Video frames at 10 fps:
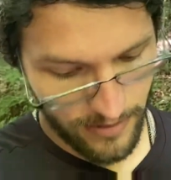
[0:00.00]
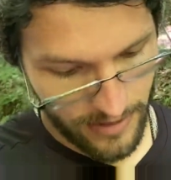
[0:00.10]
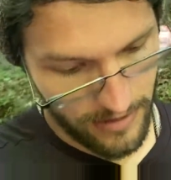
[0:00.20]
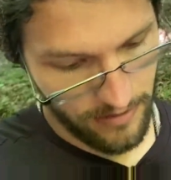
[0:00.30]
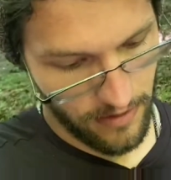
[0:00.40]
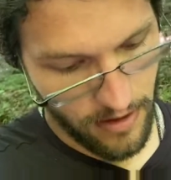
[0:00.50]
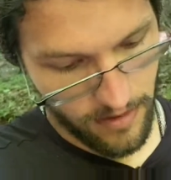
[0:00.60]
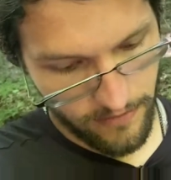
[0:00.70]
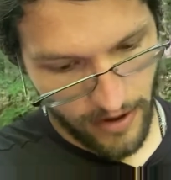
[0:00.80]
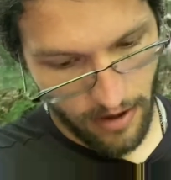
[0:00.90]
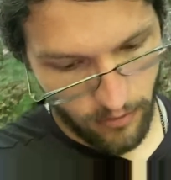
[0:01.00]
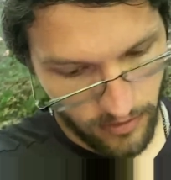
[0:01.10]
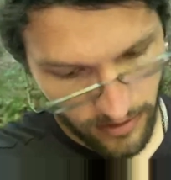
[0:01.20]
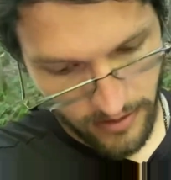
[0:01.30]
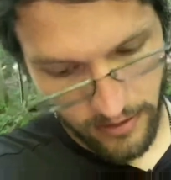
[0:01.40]
end of our
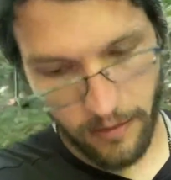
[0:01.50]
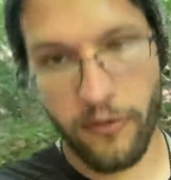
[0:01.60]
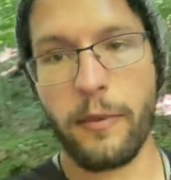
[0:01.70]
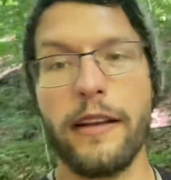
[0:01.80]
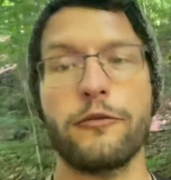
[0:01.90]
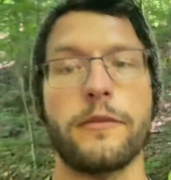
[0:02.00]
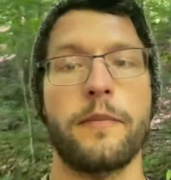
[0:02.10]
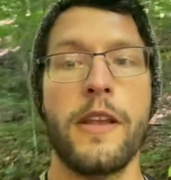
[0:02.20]
income spectrum.